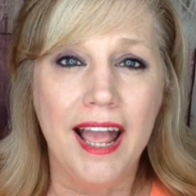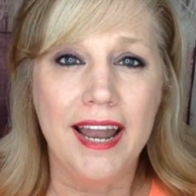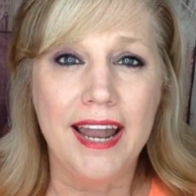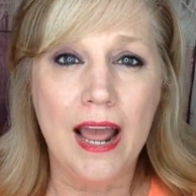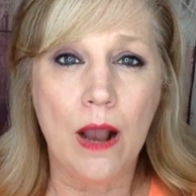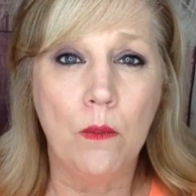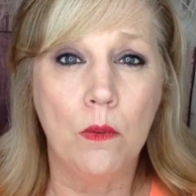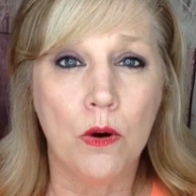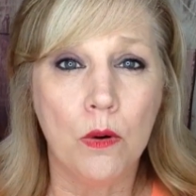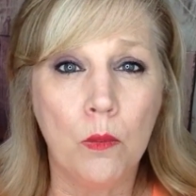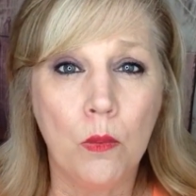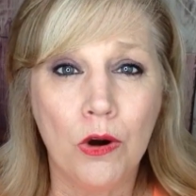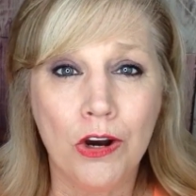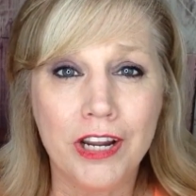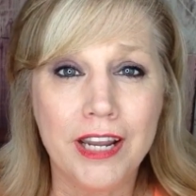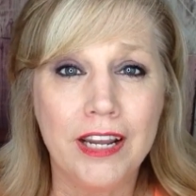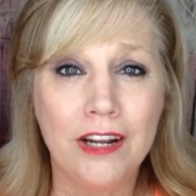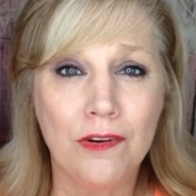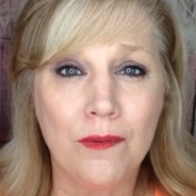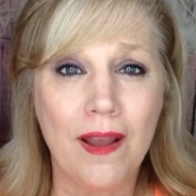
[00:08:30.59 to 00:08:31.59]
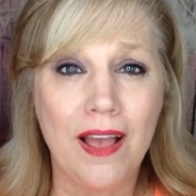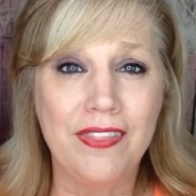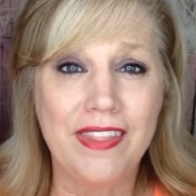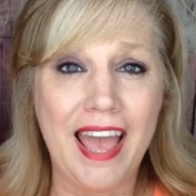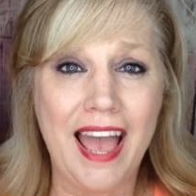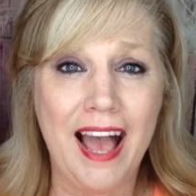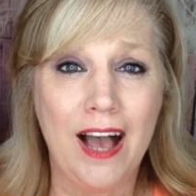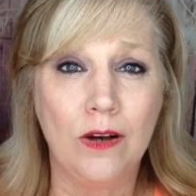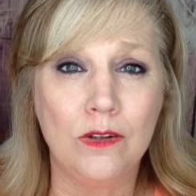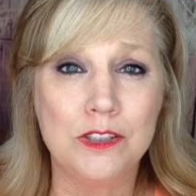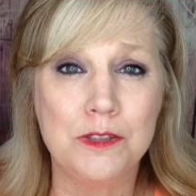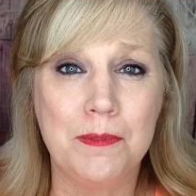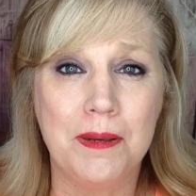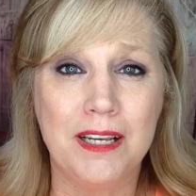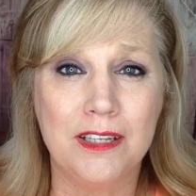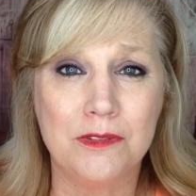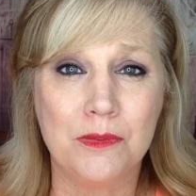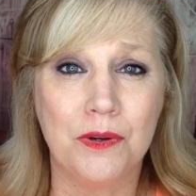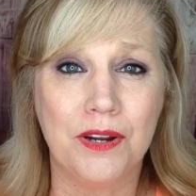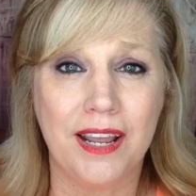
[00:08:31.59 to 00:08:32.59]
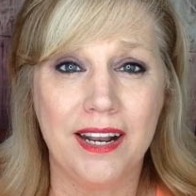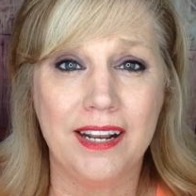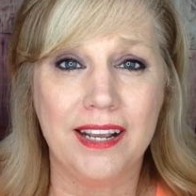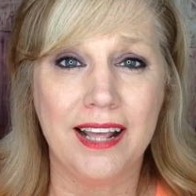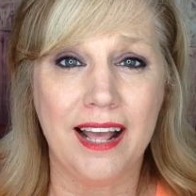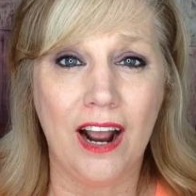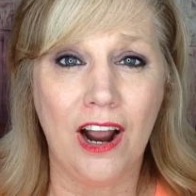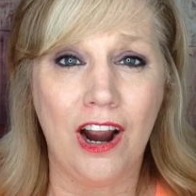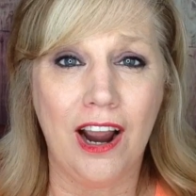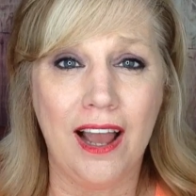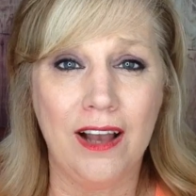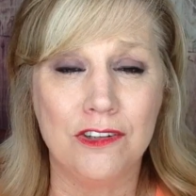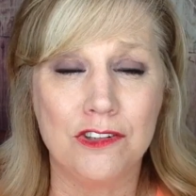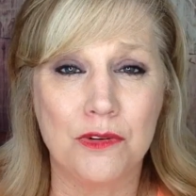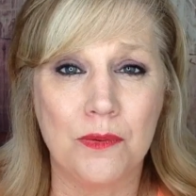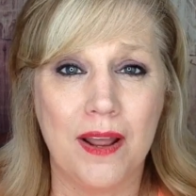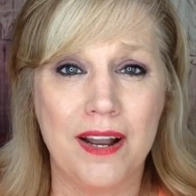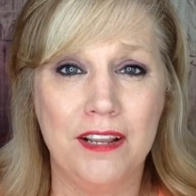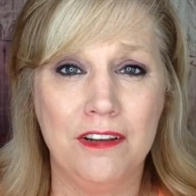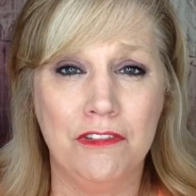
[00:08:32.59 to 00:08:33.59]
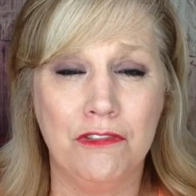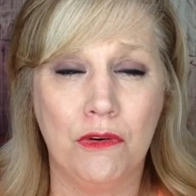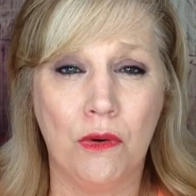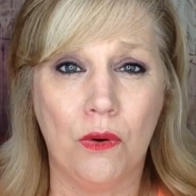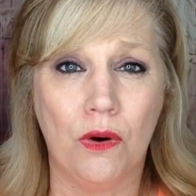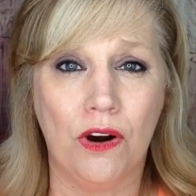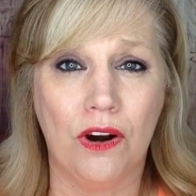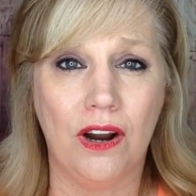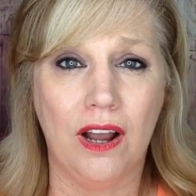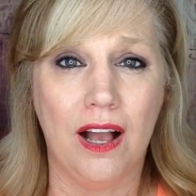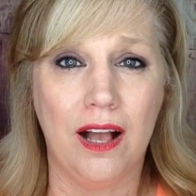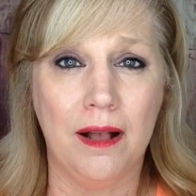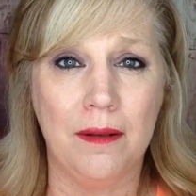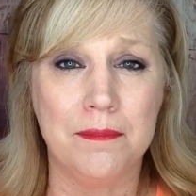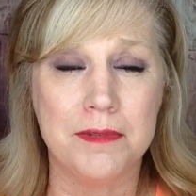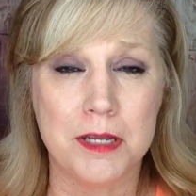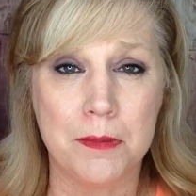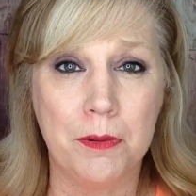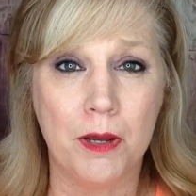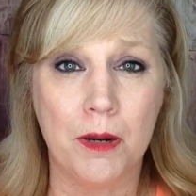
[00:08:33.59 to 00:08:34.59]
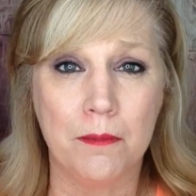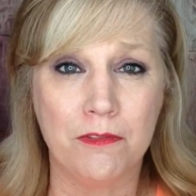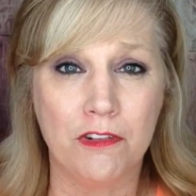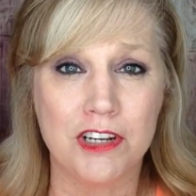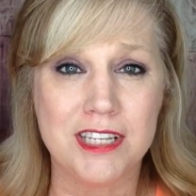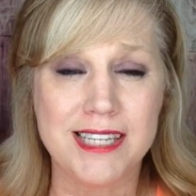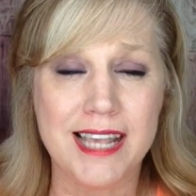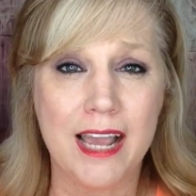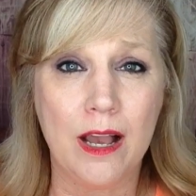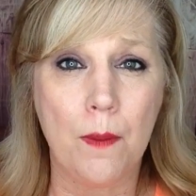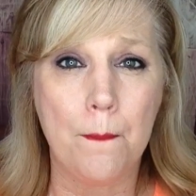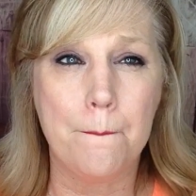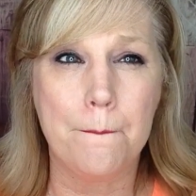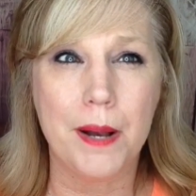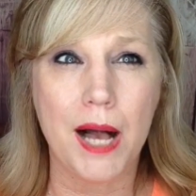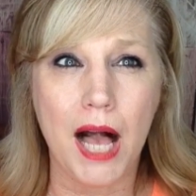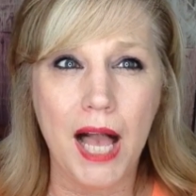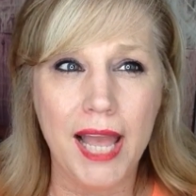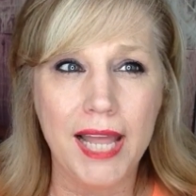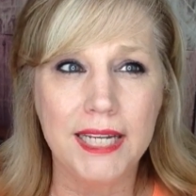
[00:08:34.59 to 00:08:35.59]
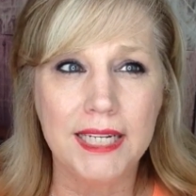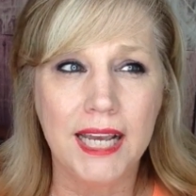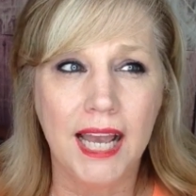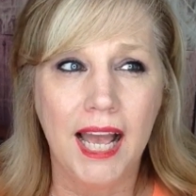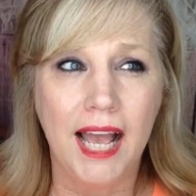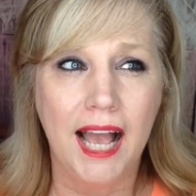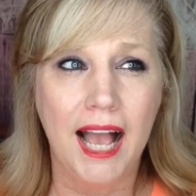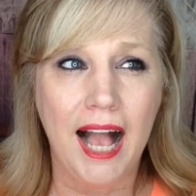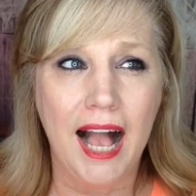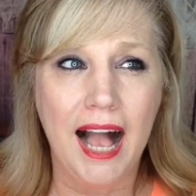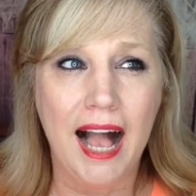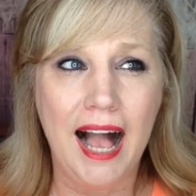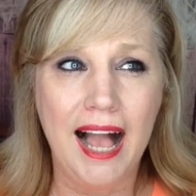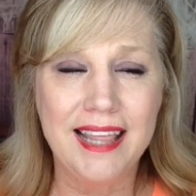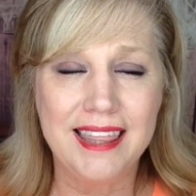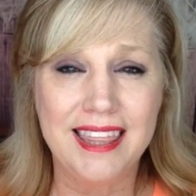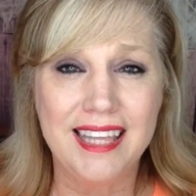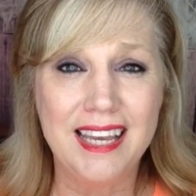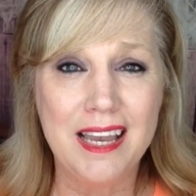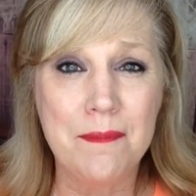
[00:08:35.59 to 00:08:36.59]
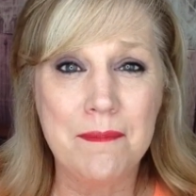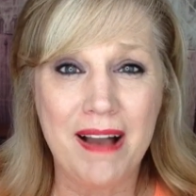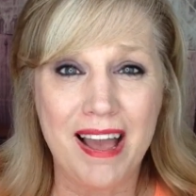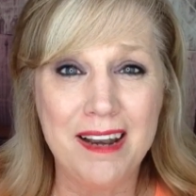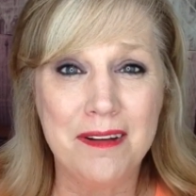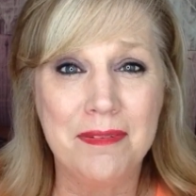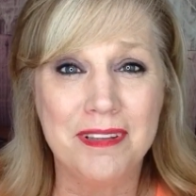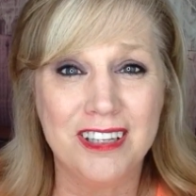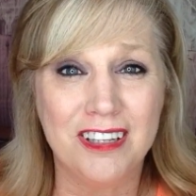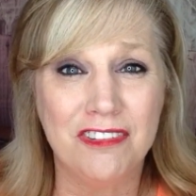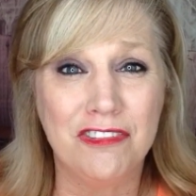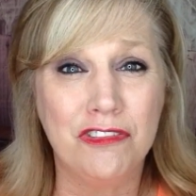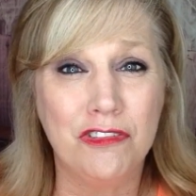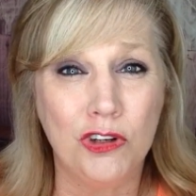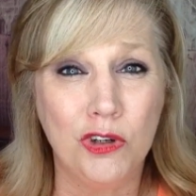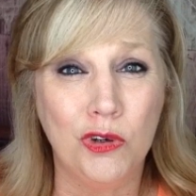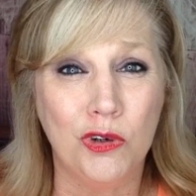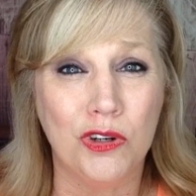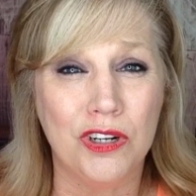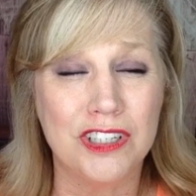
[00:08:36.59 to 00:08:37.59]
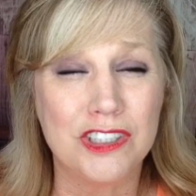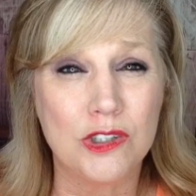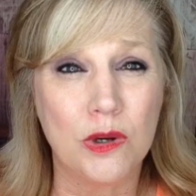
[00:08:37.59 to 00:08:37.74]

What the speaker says: Now we're working around the house because we're getting our house ready for to put up for sale, but I think it might have been the food.